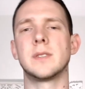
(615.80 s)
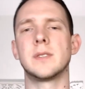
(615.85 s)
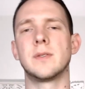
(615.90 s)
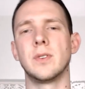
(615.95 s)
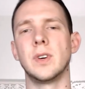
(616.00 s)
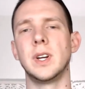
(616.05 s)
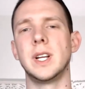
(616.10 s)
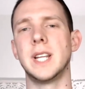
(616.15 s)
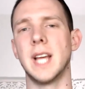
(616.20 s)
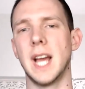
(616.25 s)

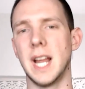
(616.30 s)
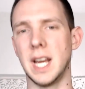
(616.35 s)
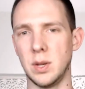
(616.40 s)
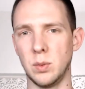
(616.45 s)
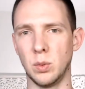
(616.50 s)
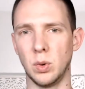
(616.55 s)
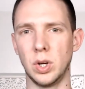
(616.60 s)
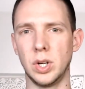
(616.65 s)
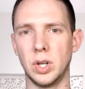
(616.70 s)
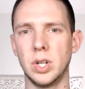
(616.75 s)
free to
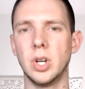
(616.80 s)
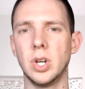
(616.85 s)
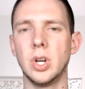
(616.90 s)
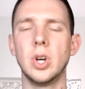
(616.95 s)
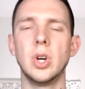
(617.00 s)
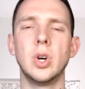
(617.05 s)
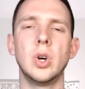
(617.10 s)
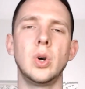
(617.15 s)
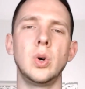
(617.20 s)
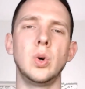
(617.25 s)
anyone
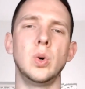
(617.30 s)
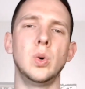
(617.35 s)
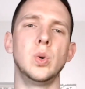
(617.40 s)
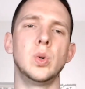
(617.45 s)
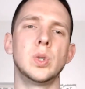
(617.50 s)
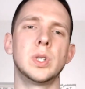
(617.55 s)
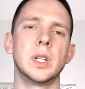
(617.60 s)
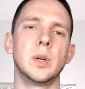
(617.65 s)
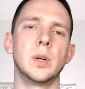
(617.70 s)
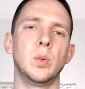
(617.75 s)

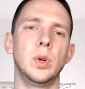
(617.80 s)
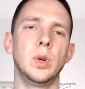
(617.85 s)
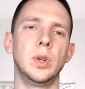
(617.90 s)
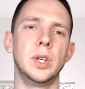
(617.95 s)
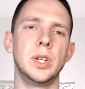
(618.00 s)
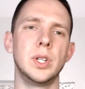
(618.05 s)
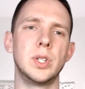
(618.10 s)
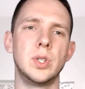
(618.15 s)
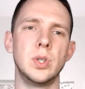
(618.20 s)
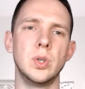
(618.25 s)
who's
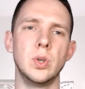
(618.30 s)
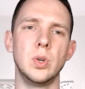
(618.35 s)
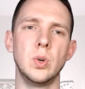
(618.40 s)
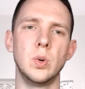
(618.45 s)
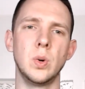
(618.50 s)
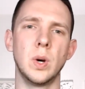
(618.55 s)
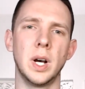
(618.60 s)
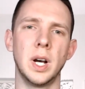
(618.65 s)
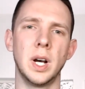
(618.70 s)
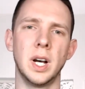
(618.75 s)
willing
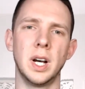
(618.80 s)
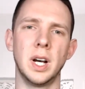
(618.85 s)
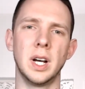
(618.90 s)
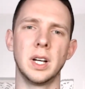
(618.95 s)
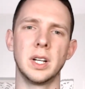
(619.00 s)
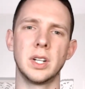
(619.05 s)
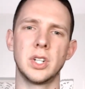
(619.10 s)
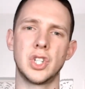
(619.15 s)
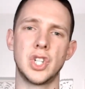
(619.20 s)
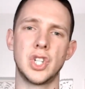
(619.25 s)
to
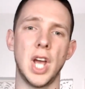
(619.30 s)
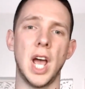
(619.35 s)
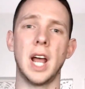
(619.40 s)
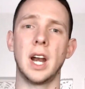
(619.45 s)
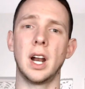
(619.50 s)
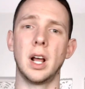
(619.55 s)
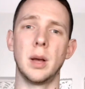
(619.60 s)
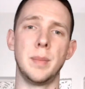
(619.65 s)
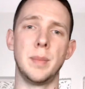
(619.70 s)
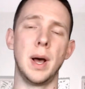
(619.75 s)

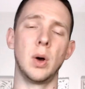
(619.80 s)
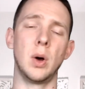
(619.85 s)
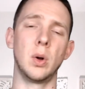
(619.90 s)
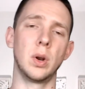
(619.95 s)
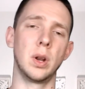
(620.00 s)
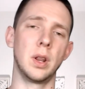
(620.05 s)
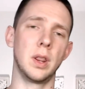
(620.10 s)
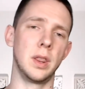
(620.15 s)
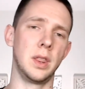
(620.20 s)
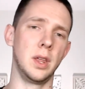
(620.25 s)
chat about
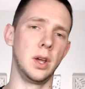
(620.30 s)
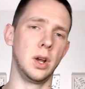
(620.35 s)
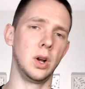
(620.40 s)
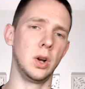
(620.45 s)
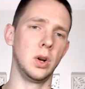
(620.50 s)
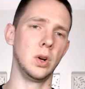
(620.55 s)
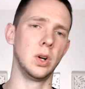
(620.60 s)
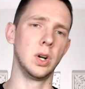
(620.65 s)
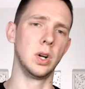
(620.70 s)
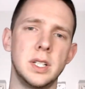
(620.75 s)

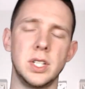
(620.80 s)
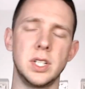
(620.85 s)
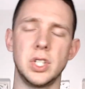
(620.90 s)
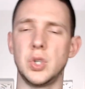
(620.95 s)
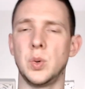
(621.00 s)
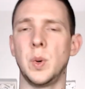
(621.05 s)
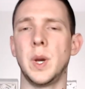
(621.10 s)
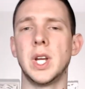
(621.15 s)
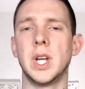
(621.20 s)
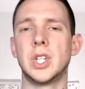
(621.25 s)
their
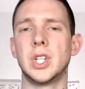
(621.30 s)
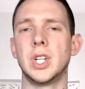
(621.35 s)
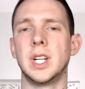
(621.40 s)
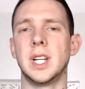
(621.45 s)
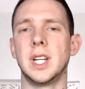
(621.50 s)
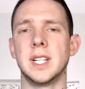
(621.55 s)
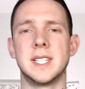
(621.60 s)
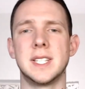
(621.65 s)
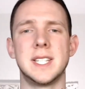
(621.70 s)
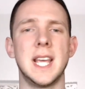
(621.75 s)
situation
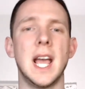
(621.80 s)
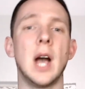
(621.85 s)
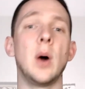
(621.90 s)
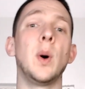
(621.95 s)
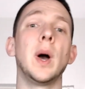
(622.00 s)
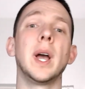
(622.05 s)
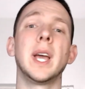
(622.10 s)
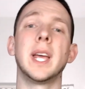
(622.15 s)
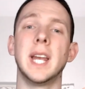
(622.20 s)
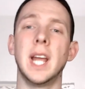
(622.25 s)
and see how
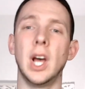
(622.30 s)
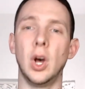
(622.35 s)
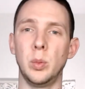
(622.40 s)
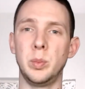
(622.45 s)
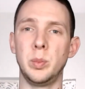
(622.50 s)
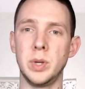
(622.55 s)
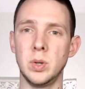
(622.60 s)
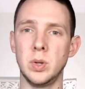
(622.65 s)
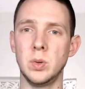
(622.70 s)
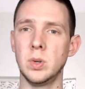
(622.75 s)
I can
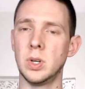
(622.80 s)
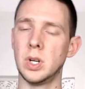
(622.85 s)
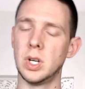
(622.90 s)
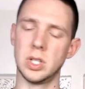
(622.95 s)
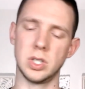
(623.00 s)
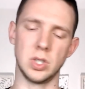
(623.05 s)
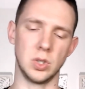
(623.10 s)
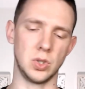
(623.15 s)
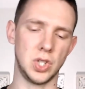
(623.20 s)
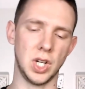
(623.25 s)
help you.
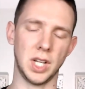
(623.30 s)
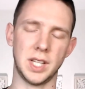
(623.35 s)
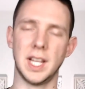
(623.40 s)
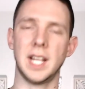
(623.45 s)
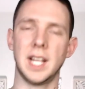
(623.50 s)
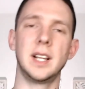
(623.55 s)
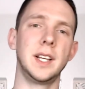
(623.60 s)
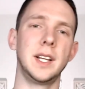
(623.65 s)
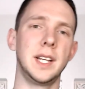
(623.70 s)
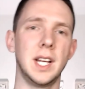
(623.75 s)
So check
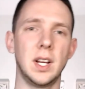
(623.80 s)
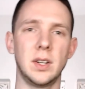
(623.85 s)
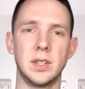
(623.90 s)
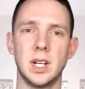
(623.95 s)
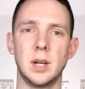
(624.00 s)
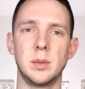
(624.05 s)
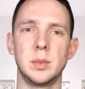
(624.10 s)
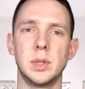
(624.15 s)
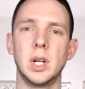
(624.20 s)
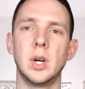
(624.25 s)
that link out
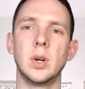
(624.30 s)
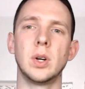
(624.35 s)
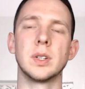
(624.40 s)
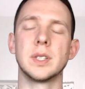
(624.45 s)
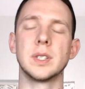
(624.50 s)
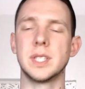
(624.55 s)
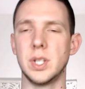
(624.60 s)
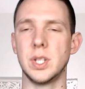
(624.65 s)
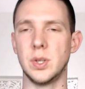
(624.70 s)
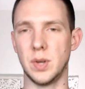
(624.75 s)
down below, and I'll
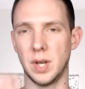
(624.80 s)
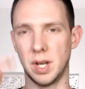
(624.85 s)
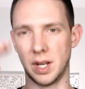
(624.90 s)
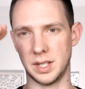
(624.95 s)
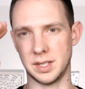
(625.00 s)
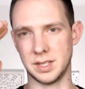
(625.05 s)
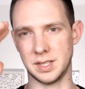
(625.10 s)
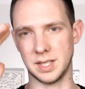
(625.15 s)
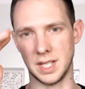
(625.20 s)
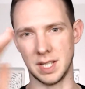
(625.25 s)
see you
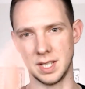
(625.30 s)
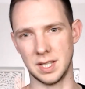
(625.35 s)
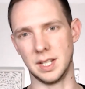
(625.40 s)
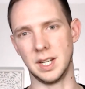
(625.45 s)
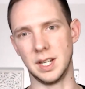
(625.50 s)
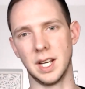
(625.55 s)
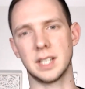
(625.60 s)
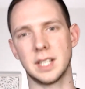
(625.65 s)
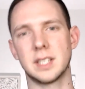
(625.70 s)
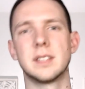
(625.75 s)
guys in the
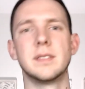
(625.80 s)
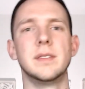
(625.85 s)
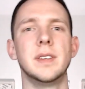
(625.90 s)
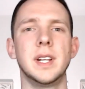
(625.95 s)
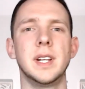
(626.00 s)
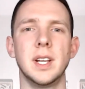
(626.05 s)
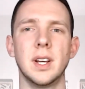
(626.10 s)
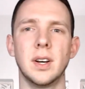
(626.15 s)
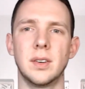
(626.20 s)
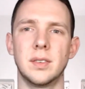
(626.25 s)
next
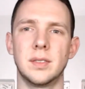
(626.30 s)
video.